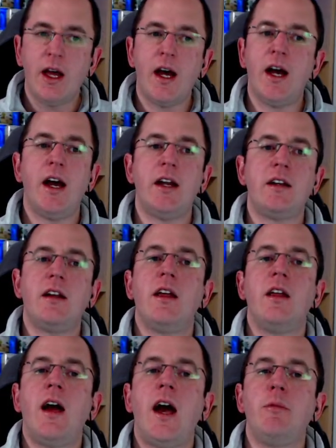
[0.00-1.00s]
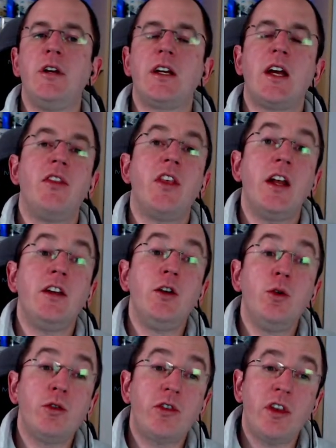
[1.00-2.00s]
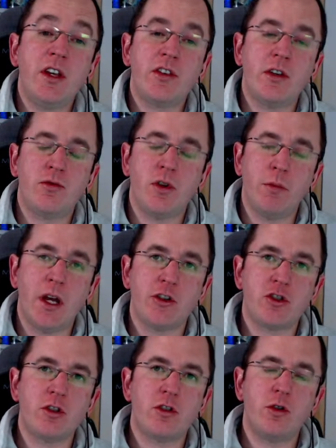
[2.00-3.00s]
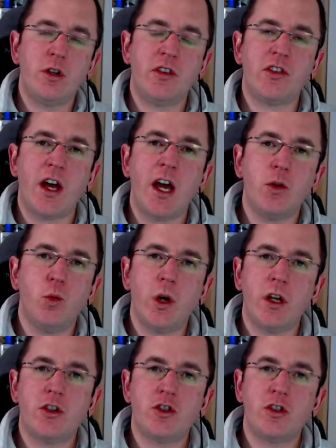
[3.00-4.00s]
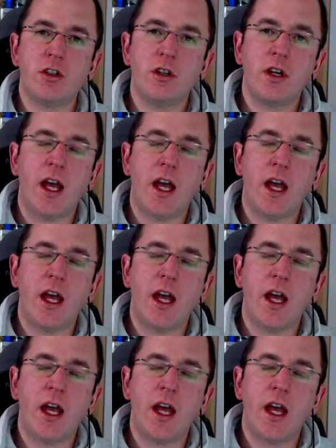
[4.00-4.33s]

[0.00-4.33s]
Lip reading: And Hibernate can then use these information to decide which